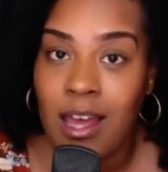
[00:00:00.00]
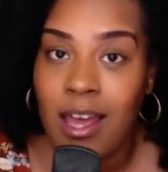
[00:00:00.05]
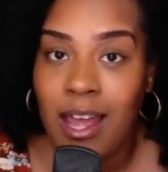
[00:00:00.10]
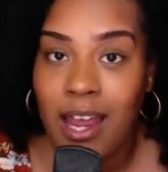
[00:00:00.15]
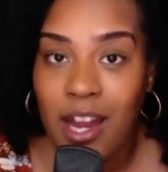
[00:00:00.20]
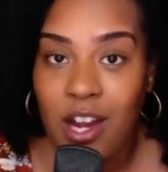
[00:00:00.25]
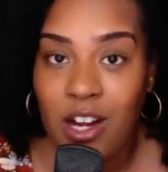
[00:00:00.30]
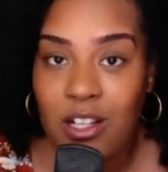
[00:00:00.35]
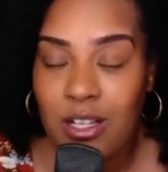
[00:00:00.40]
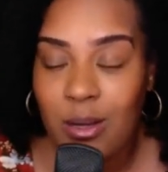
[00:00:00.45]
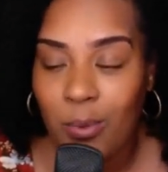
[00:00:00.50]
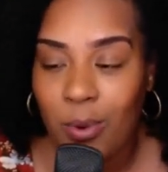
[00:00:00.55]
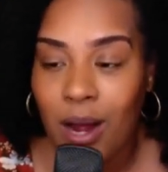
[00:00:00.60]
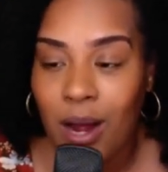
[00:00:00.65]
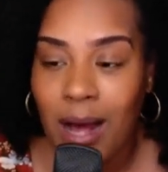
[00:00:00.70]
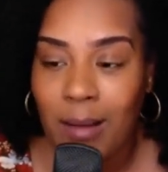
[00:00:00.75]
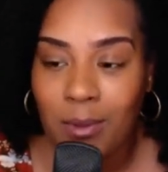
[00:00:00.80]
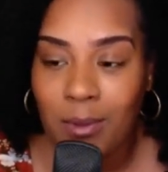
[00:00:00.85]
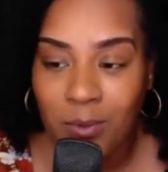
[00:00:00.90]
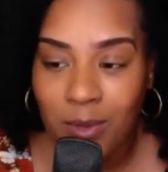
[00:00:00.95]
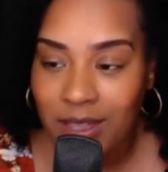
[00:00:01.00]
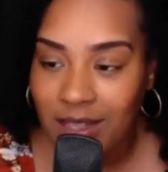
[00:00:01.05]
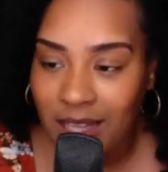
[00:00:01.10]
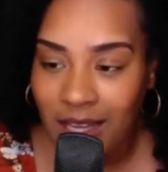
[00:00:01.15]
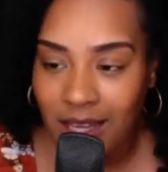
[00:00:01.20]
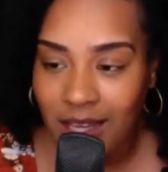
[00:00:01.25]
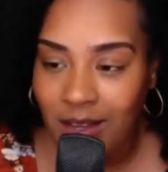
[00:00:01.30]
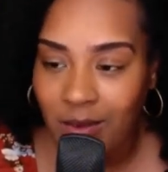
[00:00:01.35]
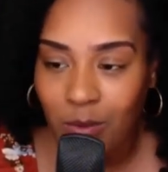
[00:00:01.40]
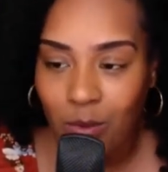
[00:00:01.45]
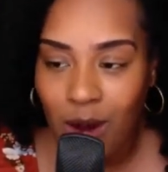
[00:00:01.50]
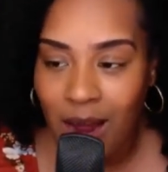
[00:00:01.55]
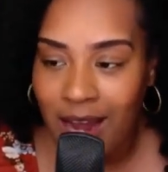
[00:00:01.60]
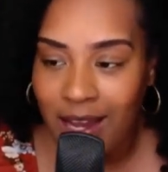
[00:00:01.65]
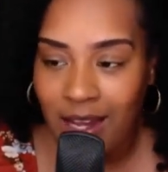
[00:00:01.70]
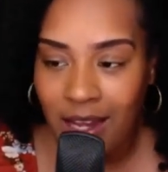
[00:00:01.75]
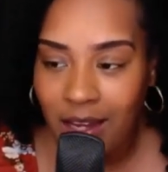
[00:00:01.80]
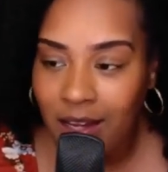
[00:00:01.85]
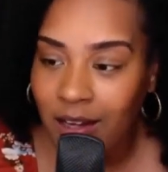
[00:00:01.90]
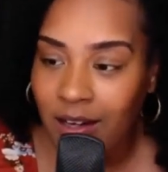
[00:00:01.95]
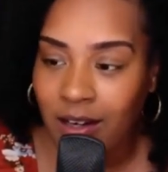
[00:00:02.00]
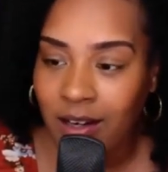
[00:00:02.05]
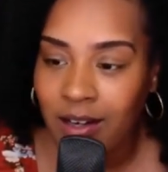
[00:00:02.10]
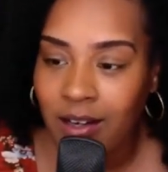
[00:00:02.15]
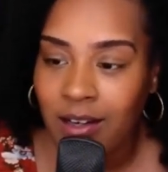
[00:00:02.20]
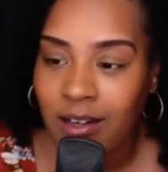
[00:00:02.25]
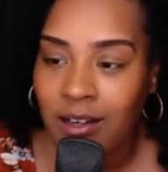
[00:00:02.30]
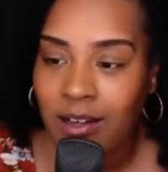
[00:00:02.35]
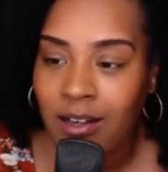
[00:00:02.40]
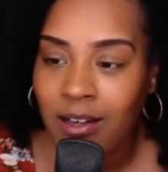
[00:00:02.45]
Here's a problem with it right here.